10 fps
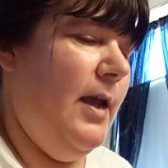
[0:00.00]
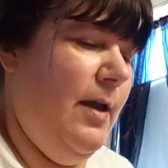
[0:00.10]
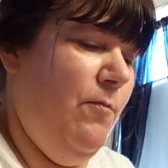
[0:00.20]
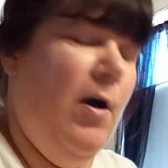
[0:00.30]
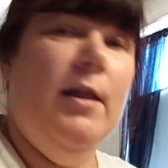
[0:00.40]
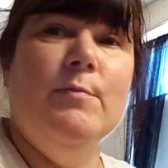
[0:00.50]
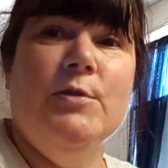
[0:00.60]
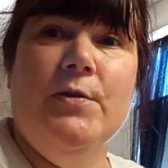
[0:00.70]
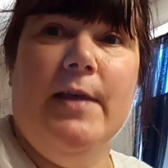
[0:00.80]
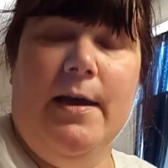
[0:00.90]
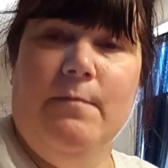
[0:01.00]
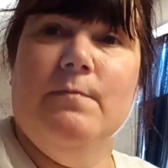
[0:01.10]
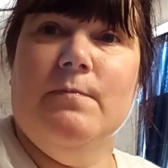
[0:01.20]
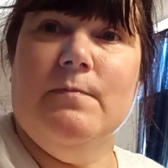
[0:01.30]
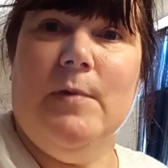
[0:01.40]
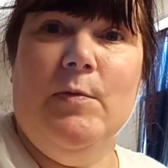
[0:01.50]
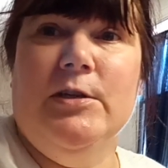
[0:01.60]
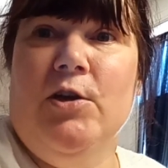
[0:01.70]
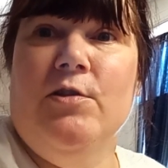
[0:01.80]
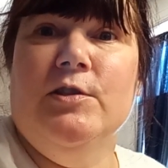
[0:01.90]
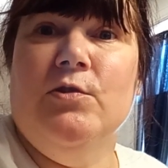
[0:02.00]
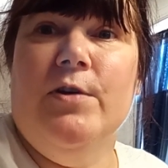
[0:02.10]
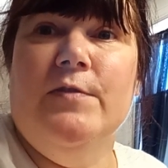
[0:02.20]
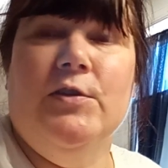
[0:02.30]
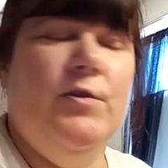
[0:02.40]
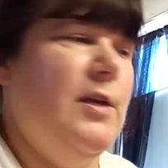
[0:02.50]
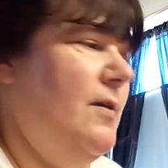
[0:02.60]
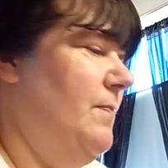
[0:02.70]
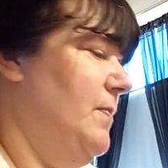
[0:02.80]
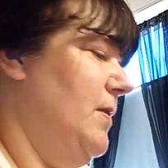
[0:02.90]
And while I'm doing that, I'm going to tell you the story of Zuki.